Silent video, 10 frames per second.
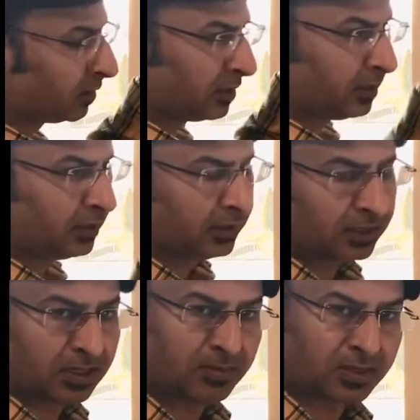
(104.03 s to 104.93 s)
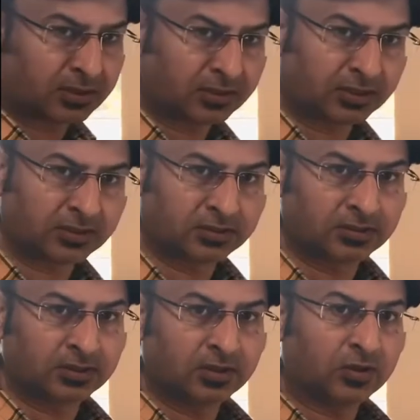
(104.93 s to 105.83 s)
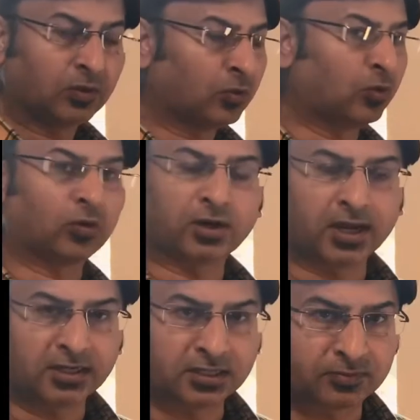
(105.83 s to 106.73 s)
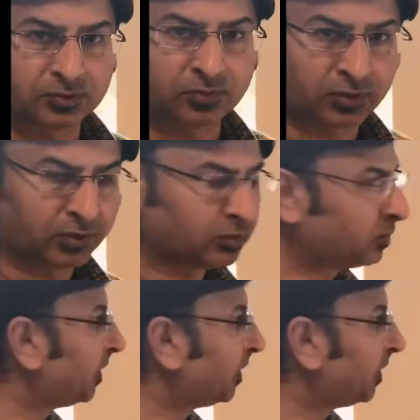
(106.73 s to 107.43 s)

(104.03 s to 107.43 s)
three commodities or items produced